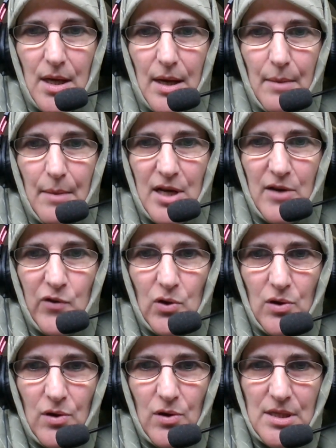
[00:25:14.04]
But if you
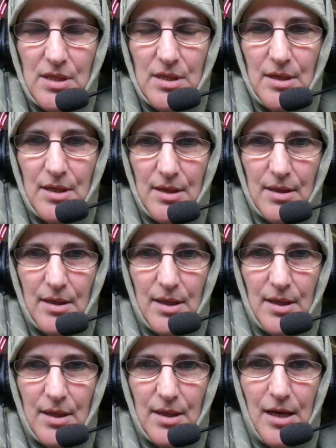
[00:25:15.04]
looked into the
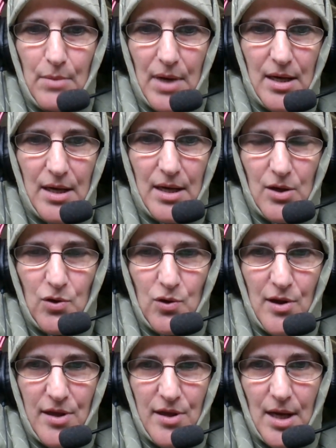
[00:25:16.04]
Canadian media, you'd
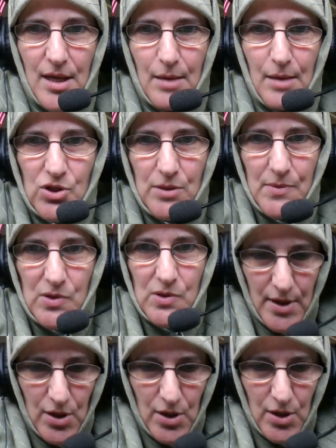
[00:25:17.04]
think that Muslims were
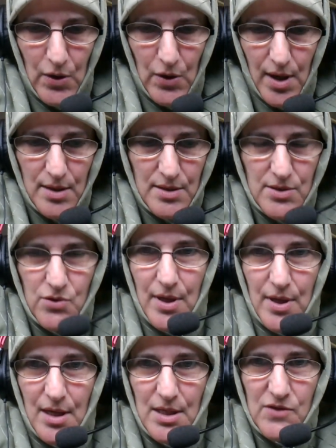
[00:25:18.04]
the only ones
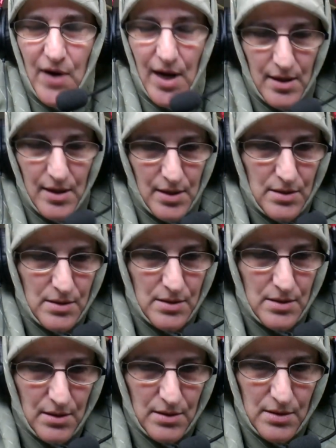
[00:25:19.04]
doing these violent
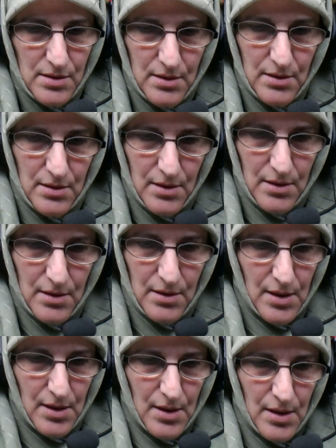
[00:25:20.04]
incidents.
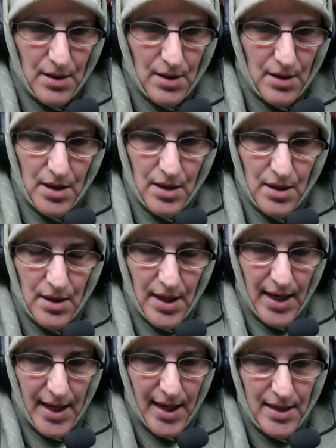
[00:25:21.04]

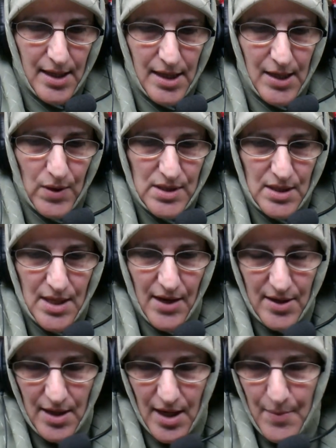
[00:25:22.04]
And then there was
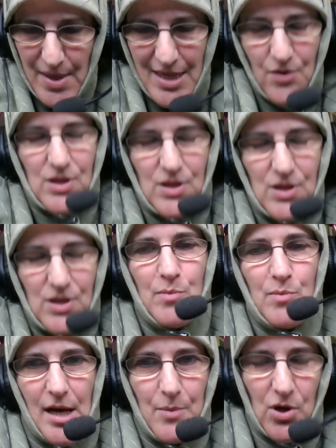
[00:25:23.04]
another, there are so
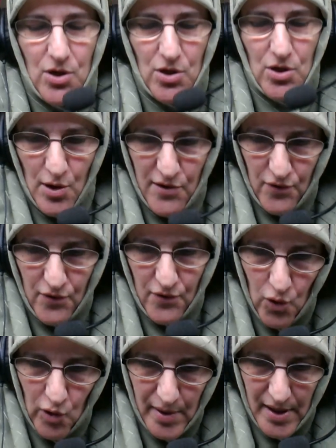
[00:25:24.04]
many, I'm not going to go through
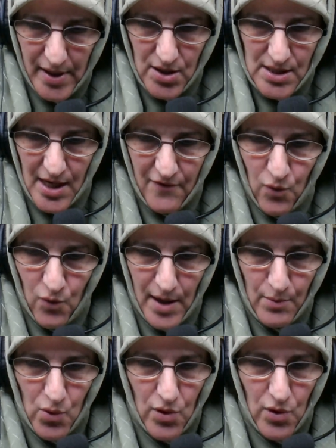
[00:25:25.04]
all, but I just have
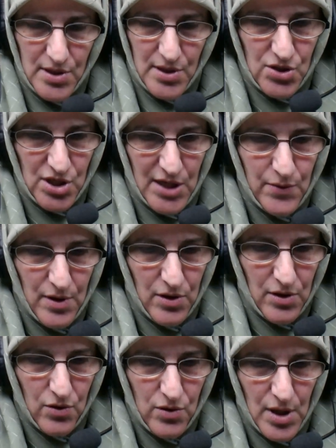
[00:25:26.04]
one more to share with
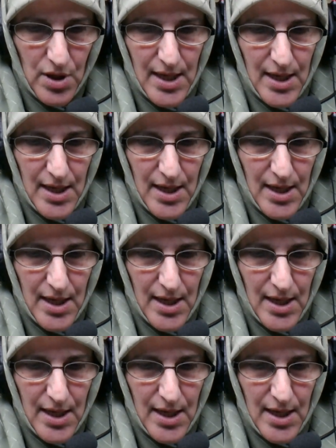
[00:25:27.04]
you.